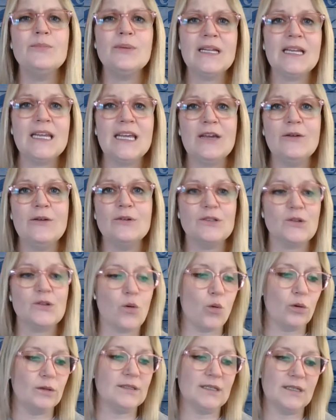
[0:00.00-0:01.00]
but he was
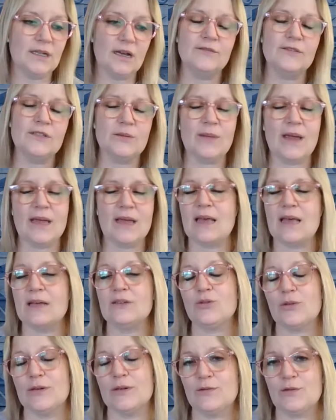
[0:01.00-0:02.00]
old enough to make that
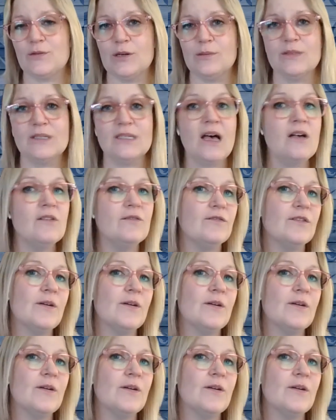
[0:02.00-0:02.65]
choice for himself.